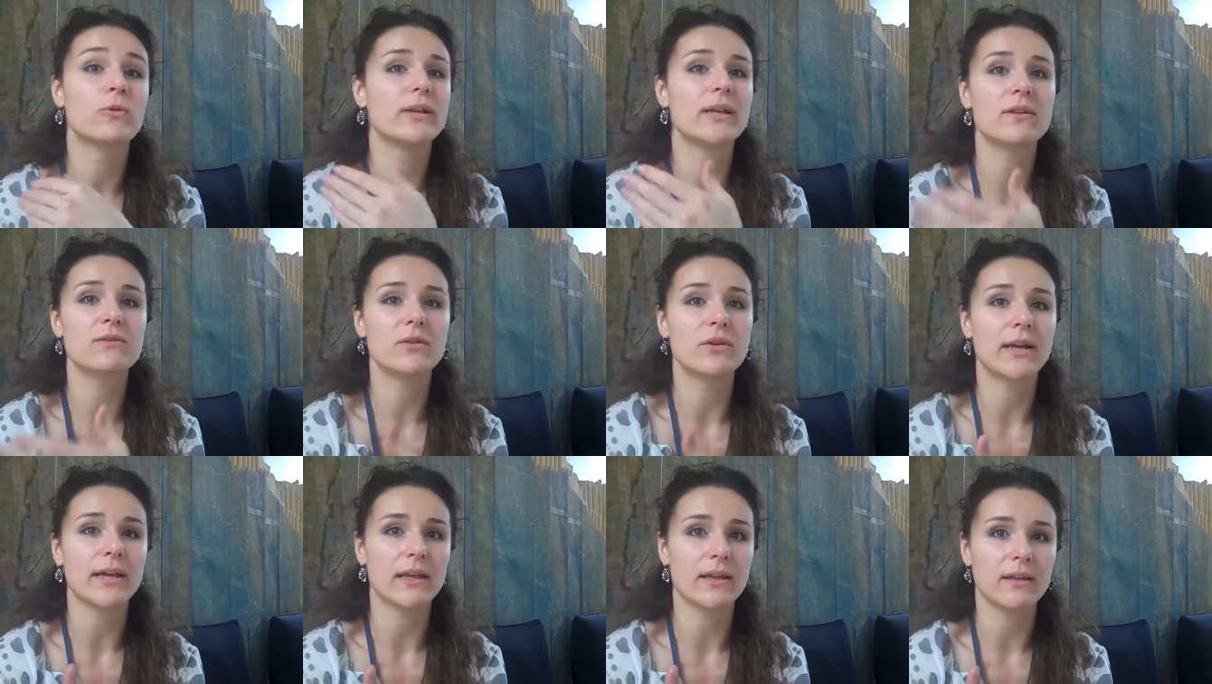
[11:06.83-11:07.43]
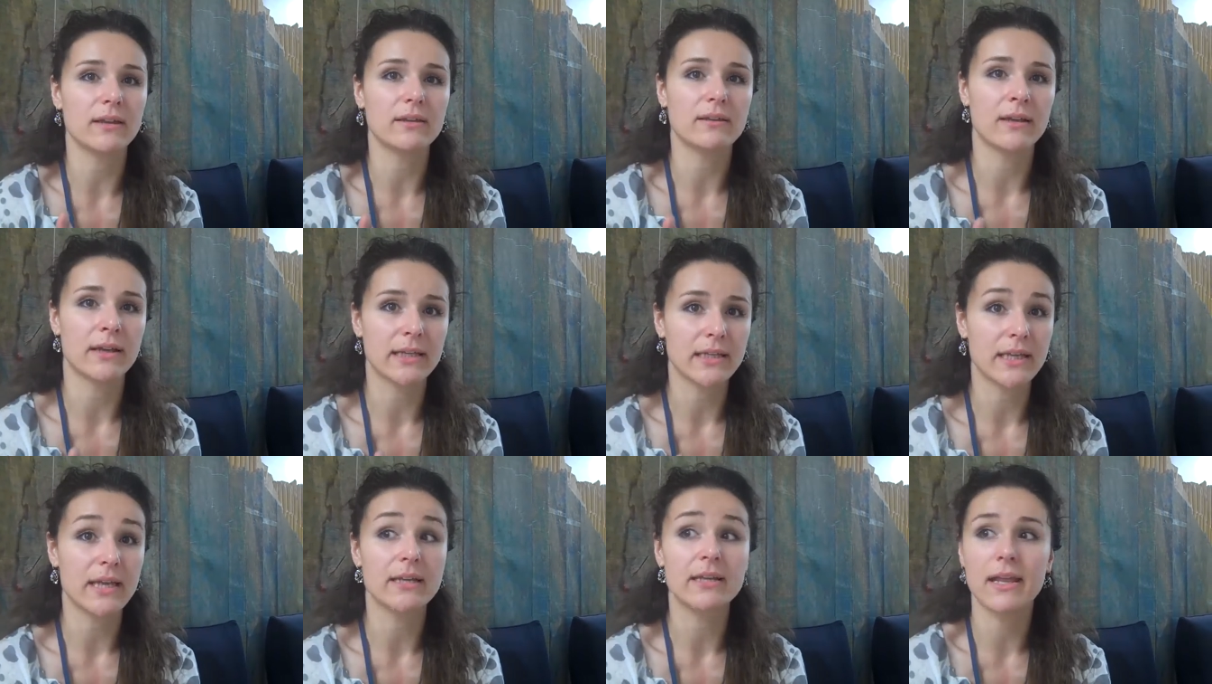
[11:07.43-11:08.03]
whenever I,
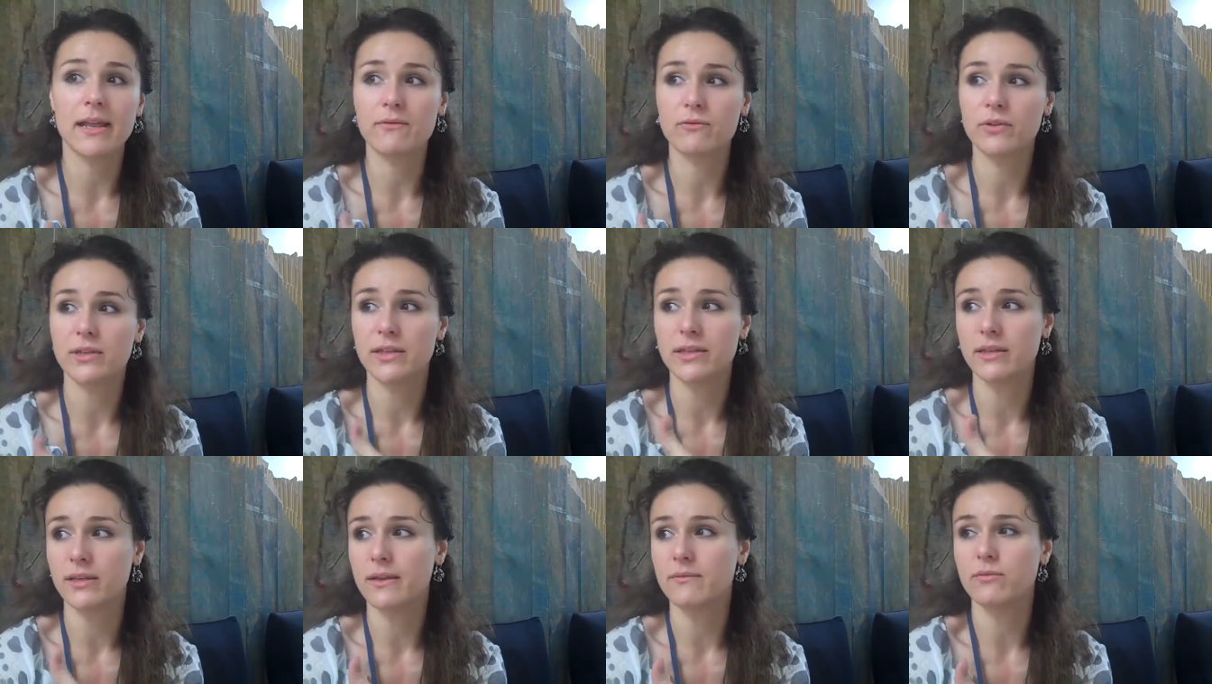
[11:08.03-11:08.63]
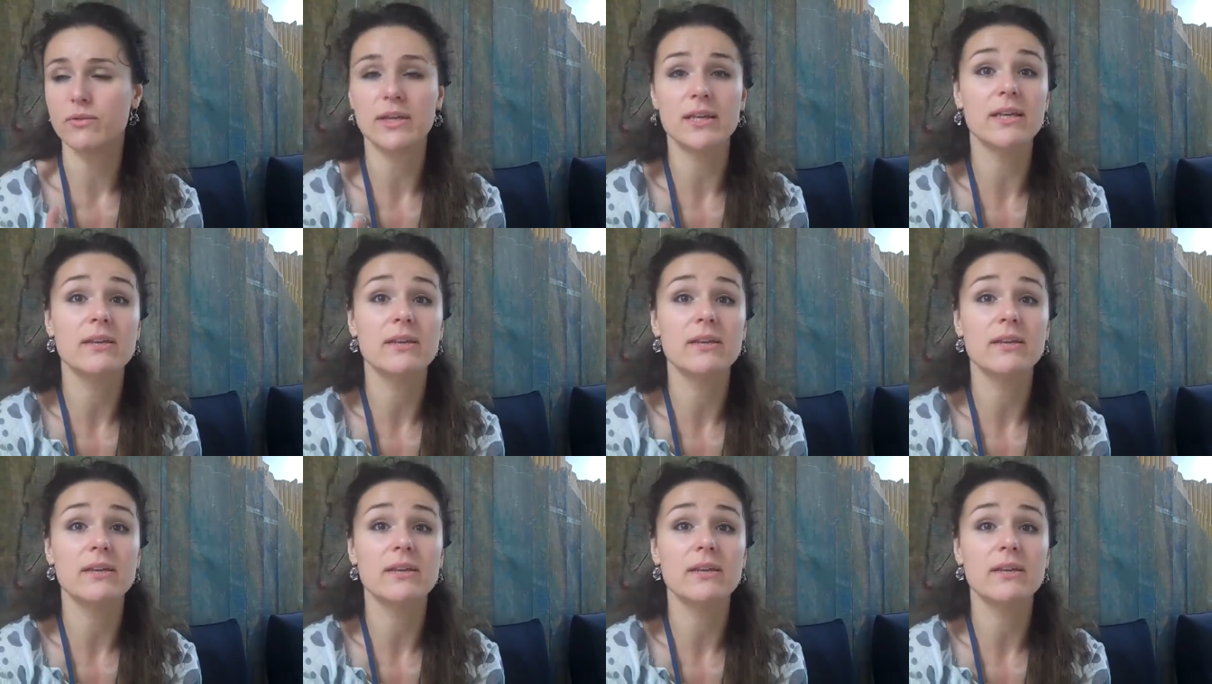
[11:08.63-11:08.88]
I can, every every